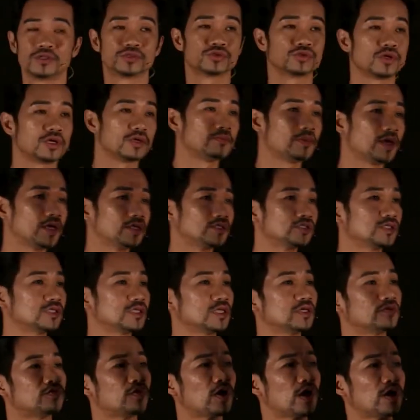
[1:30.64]
So
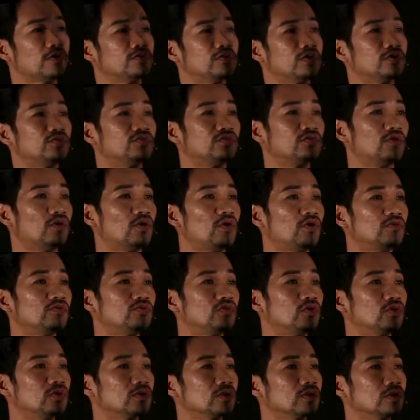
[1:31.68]
imagine if I have a
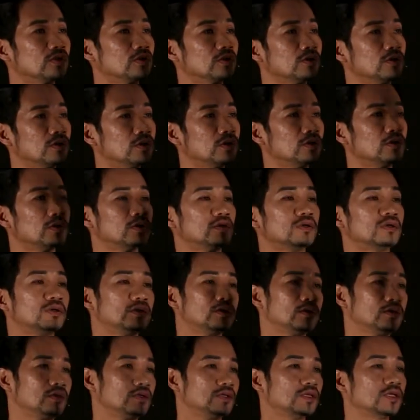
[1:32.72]
4-volt
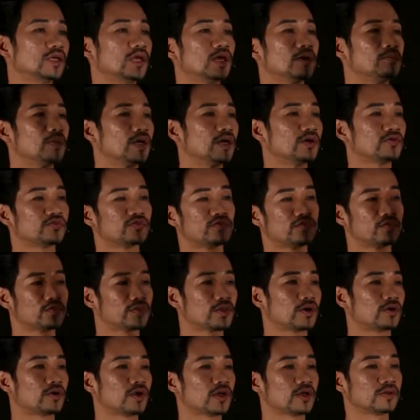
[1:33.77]
EMF,
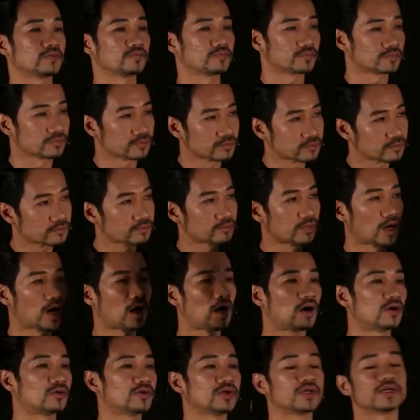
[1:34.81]
all right,
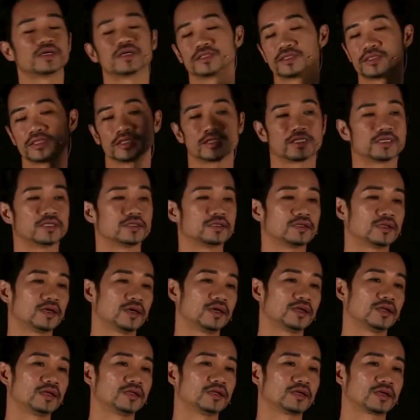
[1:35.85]
powering a circuit,
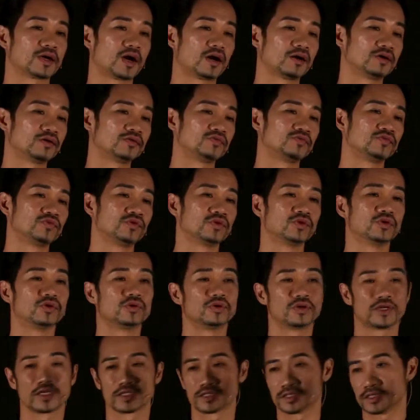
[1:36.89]
and then the current
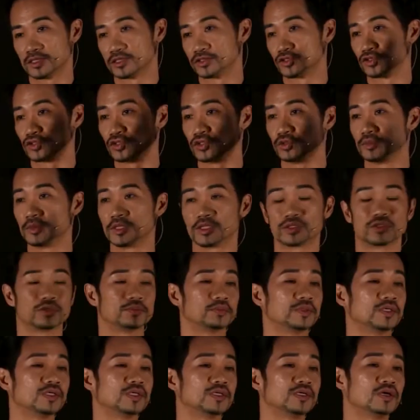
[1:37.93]
flow, let's assume it to
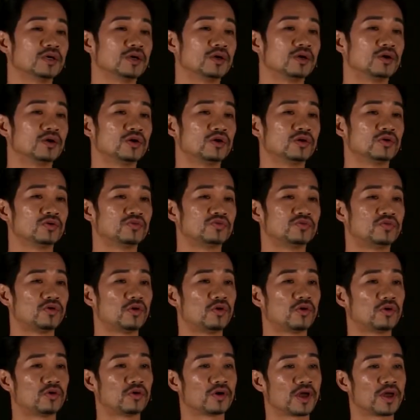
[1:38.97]
be
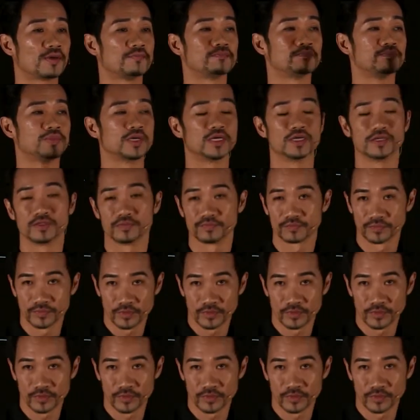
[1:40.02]
4 ampere.